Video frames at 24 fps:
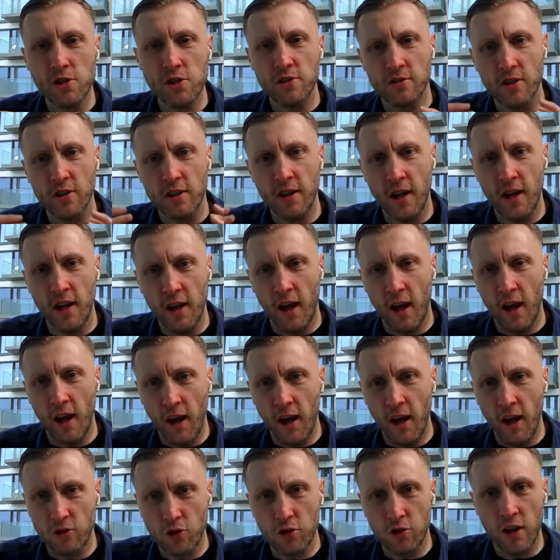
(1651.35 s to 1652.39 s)
It's it, it,
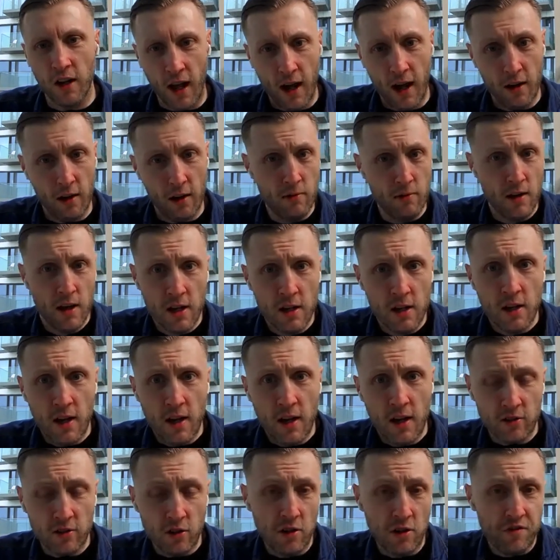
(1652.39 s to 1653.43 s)
it's going to
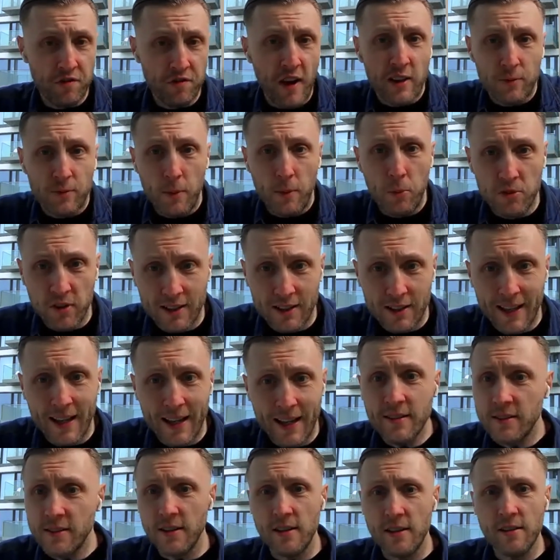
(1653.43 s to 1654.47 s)
it's going to affect people's
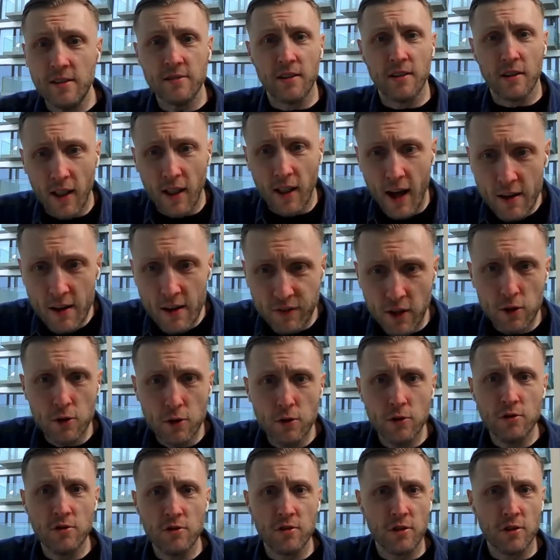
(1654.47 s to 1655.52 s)
identities, their
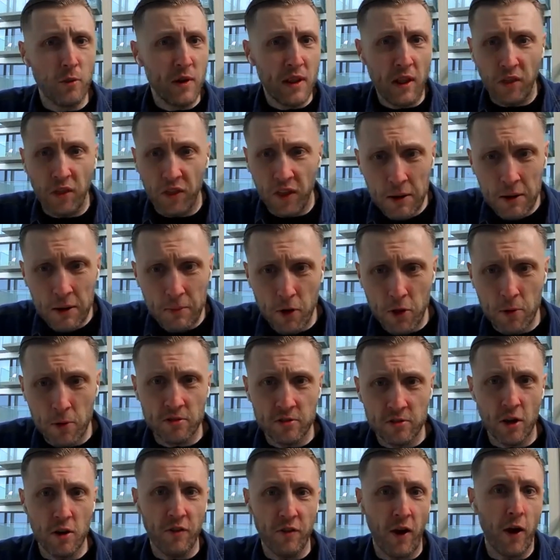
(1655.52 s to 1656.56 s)
livelihoods, the way they think about
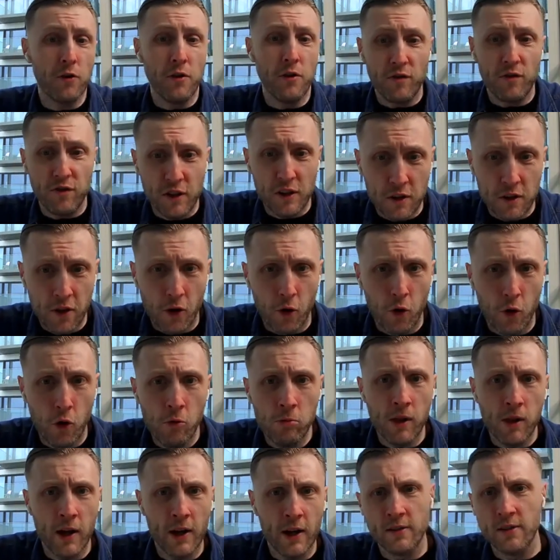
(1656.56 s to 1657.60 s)
themselves, how they feel in their
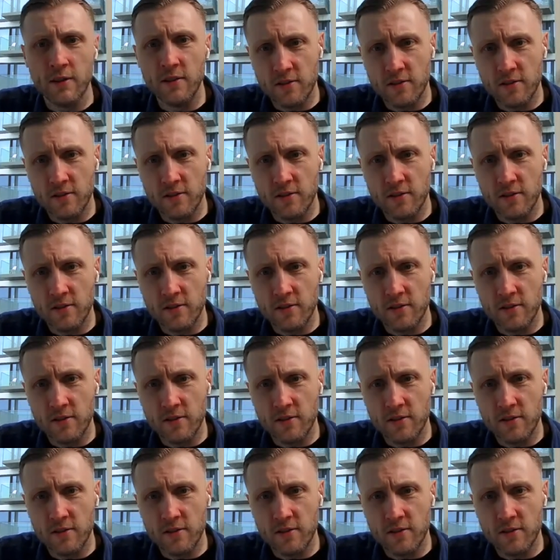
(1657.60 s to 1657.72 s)
homeland.